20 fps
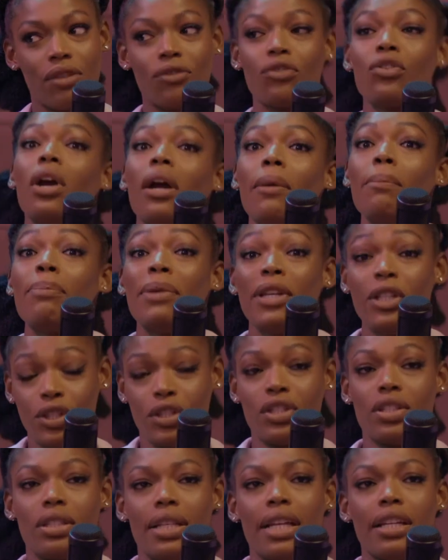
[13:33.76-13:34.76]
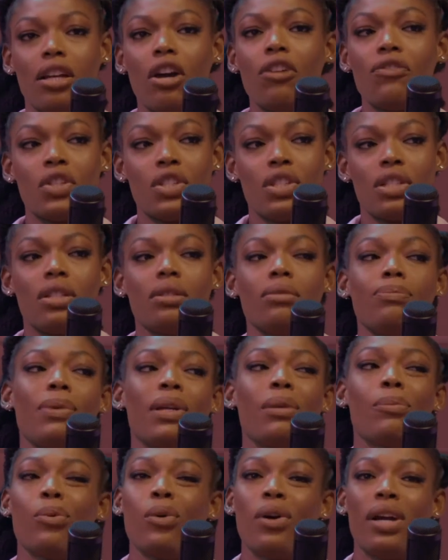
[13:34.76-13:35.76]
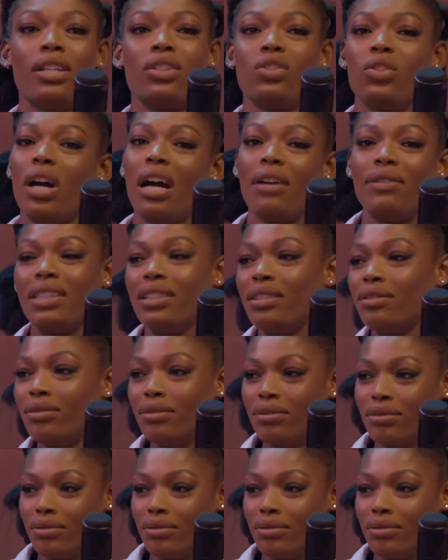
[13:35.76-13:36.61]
If you're ambitious, like obviously being poor and you don't have any